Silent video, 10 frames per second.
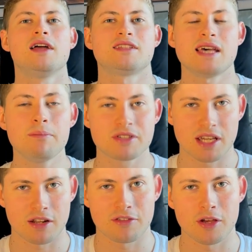ten
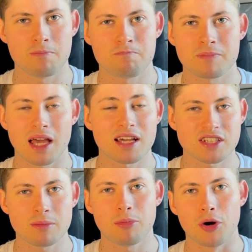percent of them at
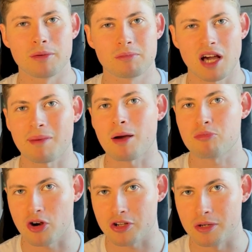some point come out
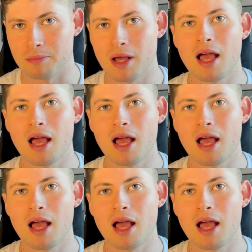broken.